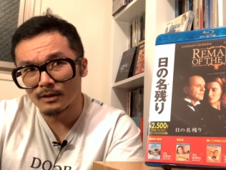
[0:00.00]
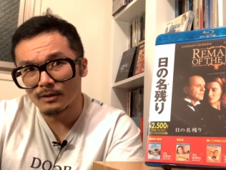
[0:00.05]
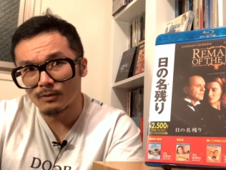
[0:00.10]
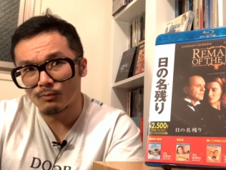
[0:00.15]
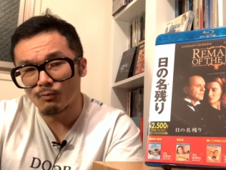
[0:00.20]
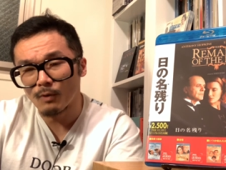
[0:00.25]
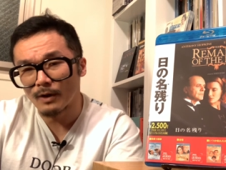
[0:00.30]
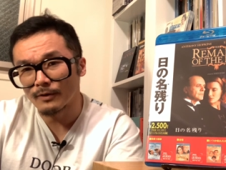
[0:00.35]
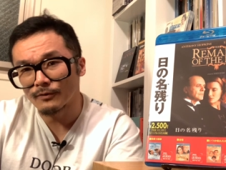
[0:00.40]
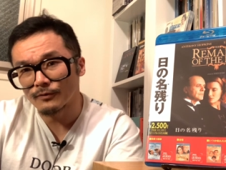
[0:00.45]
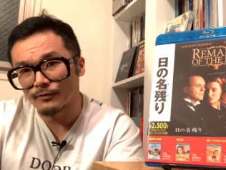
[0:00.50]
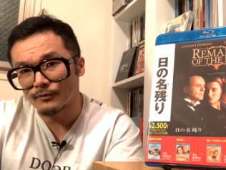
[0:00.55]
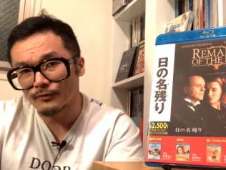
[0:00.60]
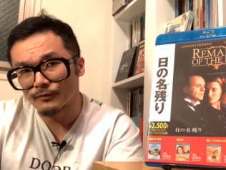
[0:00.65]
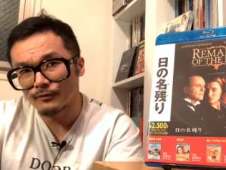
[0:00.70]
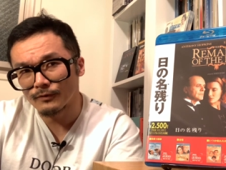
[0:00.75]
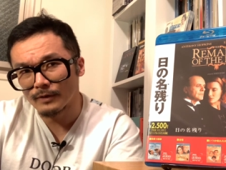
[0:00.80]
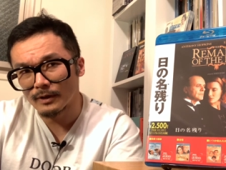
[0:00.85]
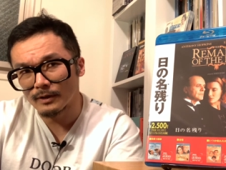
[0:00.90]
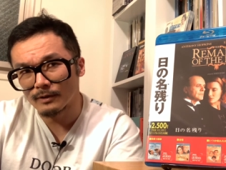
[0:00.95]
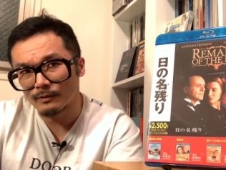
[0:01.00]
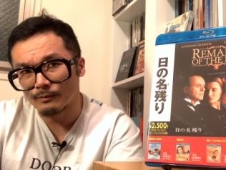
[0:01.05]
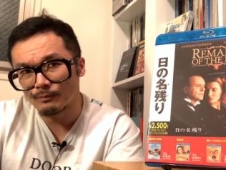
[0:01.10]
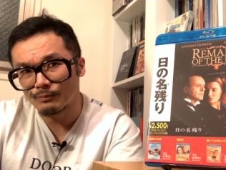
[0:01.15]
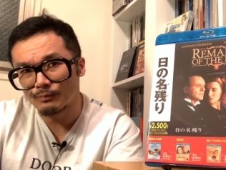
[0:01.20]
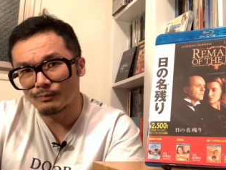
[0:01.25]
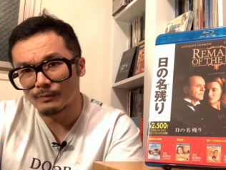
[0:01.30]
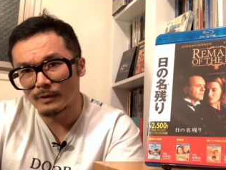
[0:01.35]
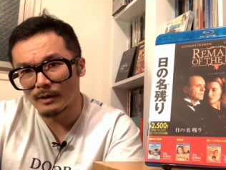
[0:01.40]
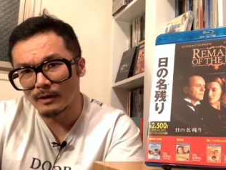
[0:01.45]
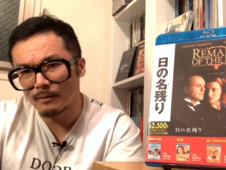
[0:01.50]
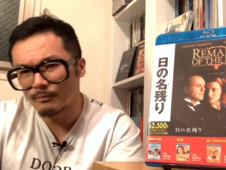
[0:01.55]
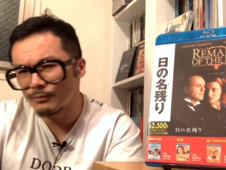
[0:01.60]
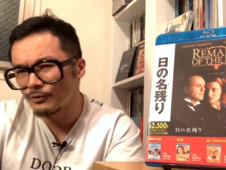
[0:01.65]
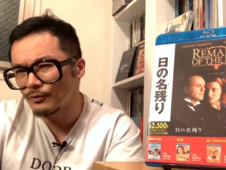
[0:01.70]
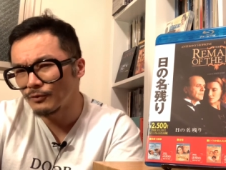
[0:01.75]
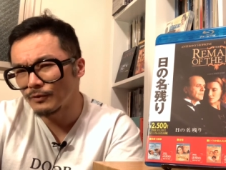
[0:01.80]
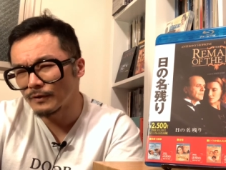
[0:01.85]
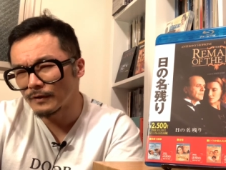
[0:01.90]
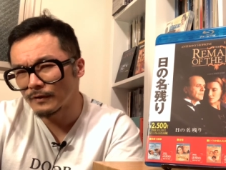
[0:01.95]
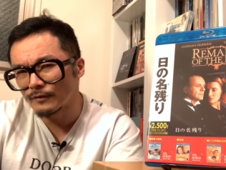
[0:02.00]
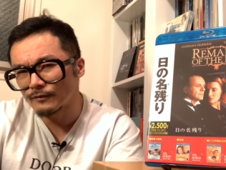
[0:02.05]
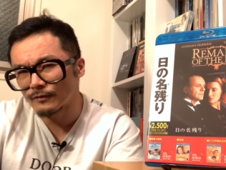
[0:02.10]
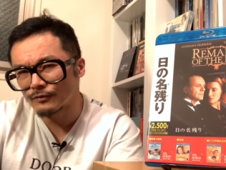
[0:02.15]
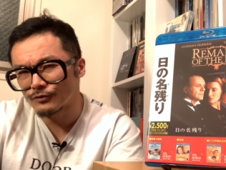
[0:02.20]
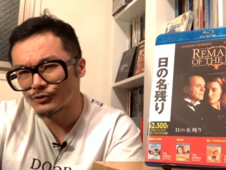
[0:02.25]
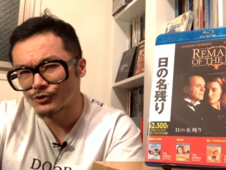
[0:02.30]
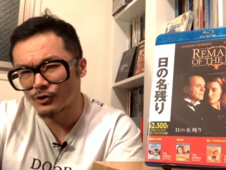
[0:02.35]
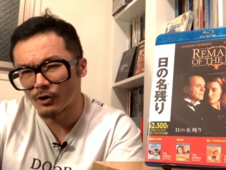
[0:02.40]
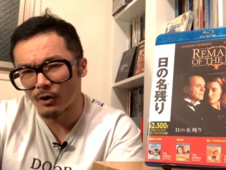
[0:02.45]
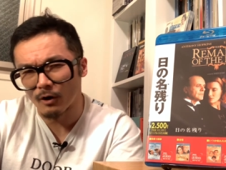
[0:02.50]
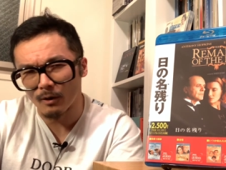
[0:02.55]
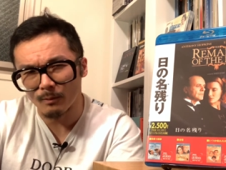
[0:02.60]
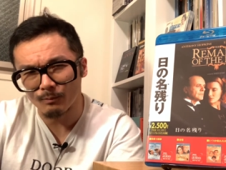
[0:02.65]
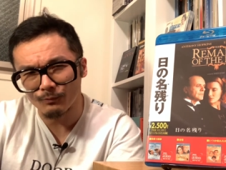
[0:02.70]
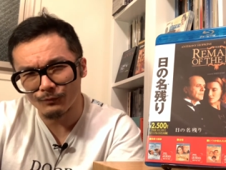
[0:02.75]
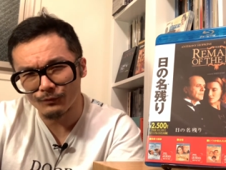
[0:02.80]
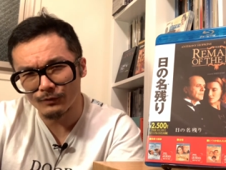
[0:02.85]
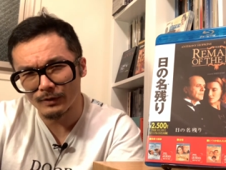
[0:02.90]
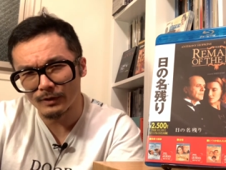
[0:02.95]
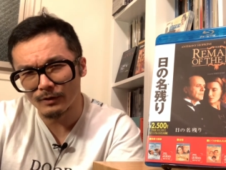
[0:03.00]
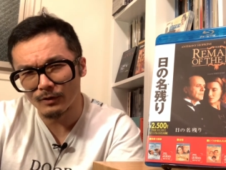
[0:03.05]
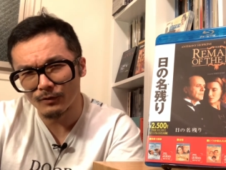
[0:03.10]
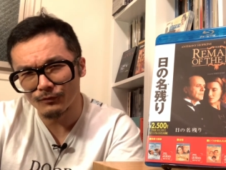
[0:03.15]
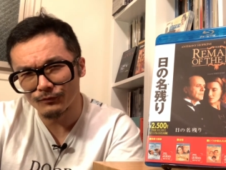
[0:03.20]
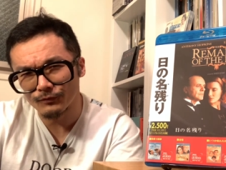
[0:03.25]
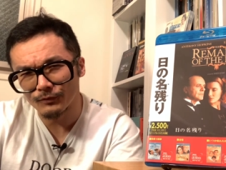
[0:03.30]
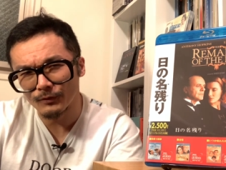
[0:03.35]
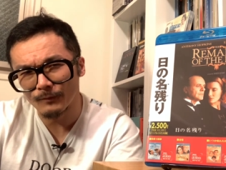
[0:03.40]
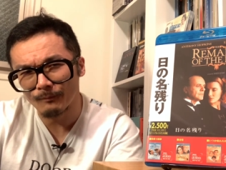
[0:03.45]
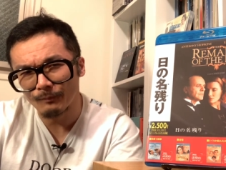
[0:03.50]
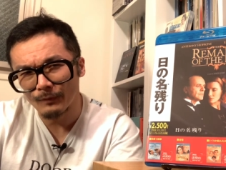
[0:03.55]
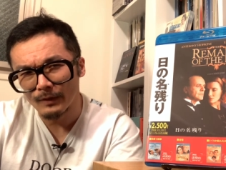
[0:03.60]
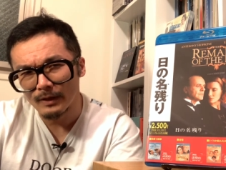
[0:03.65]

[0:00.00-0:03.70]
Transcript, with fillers: wonders and uh, beauties and charms and also